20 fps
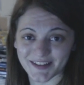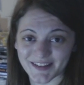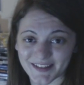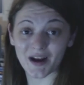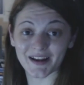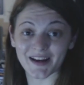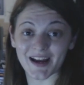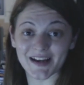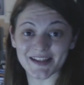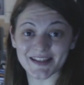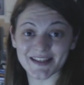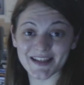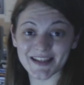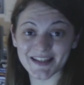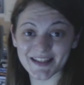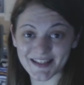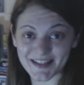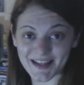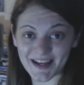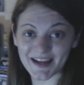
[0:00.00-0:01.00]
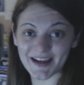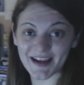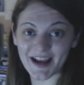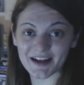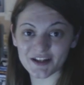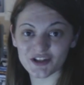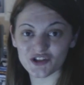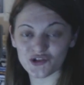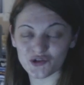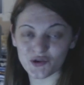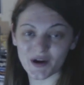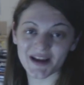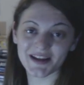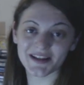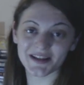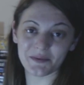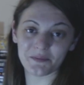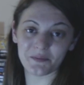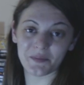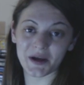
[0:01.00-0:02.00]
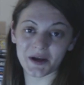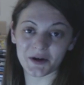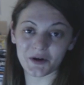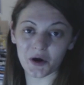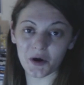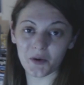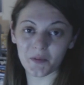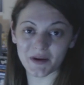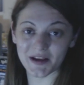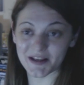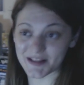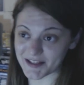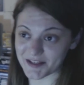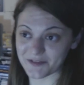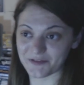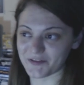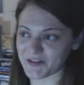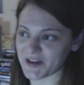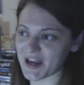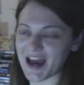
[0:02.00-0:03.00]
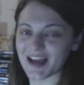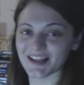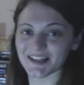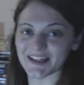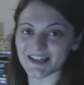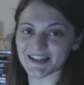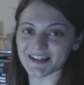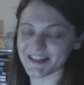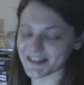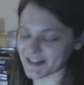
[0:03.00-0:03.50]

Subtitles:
Right guys, this CEX trading pickup is the finale.